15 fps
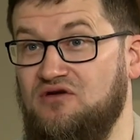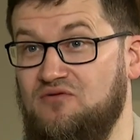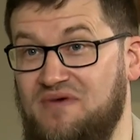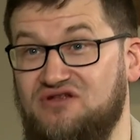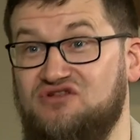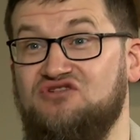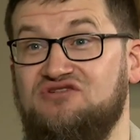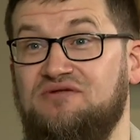You
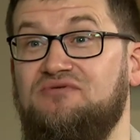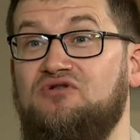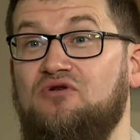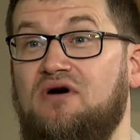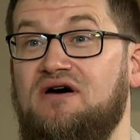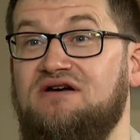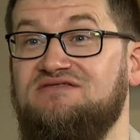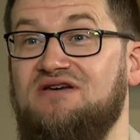mentioned some
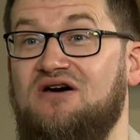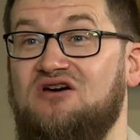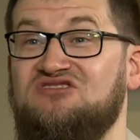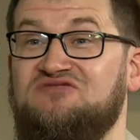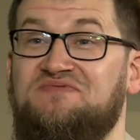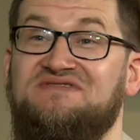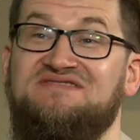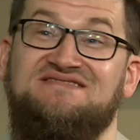du'as that are
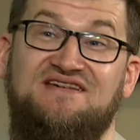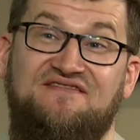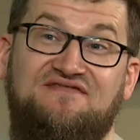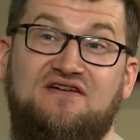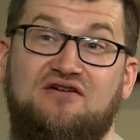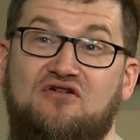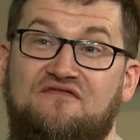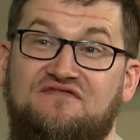
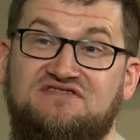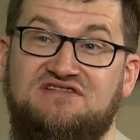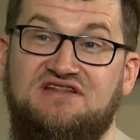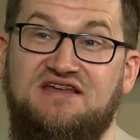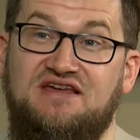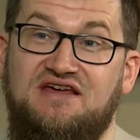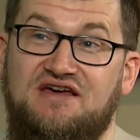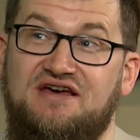specific,
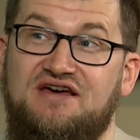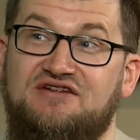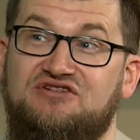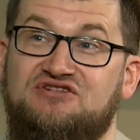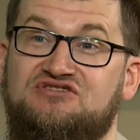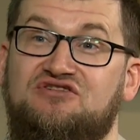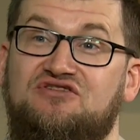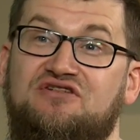obviously,
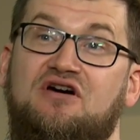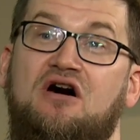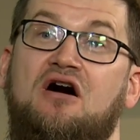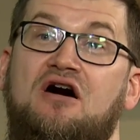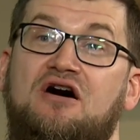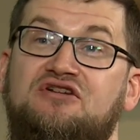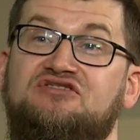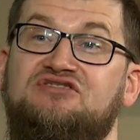to certain
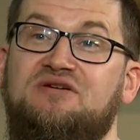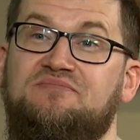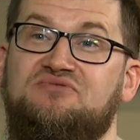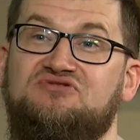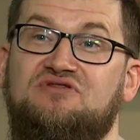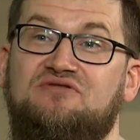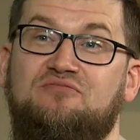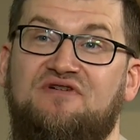
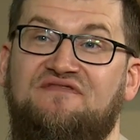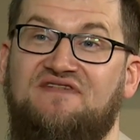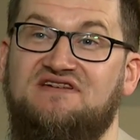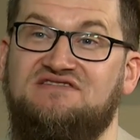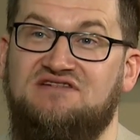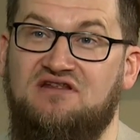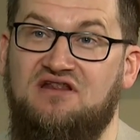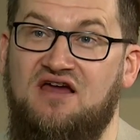hardships that we
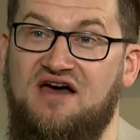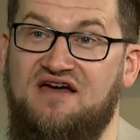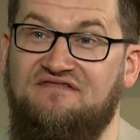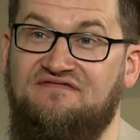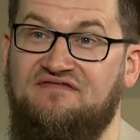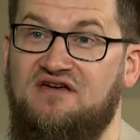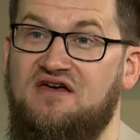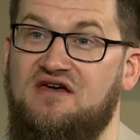face in
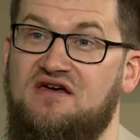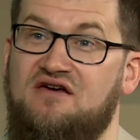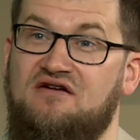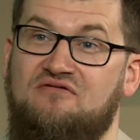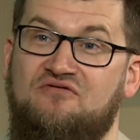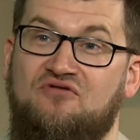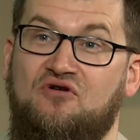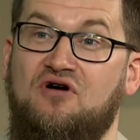life
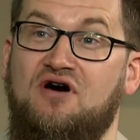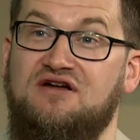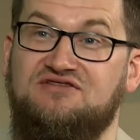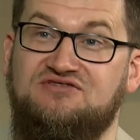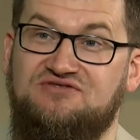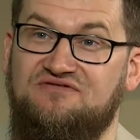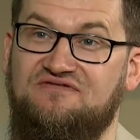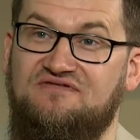with
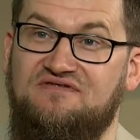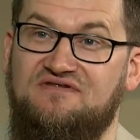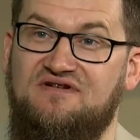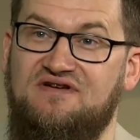regards to,